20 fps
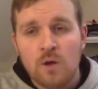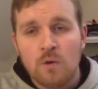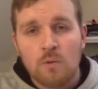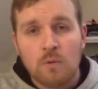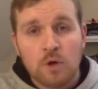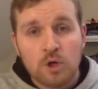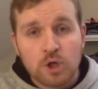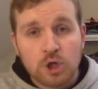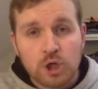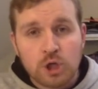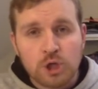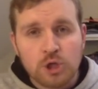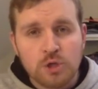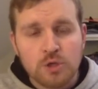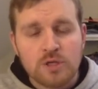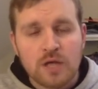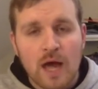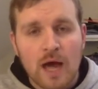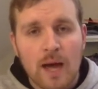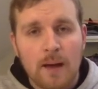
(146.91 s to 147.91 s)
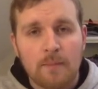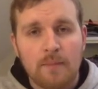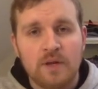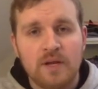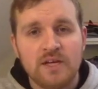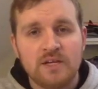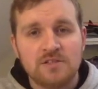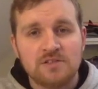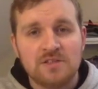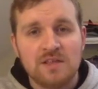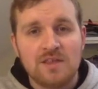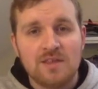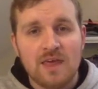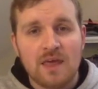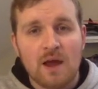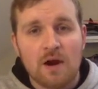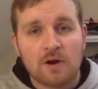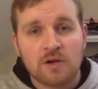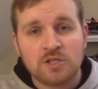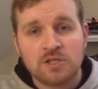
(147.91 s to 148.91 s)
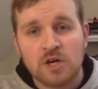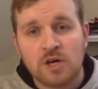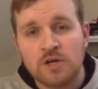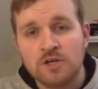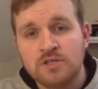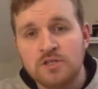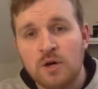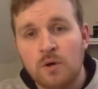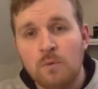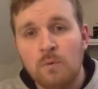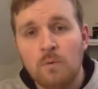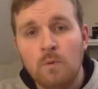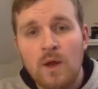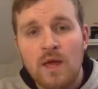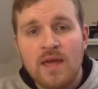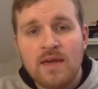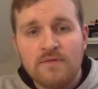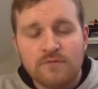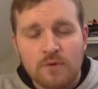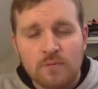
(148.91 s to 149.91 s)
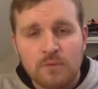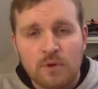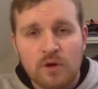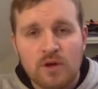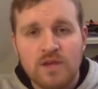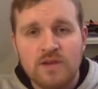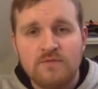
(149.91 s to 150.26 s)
what should happen is that they are turned away from their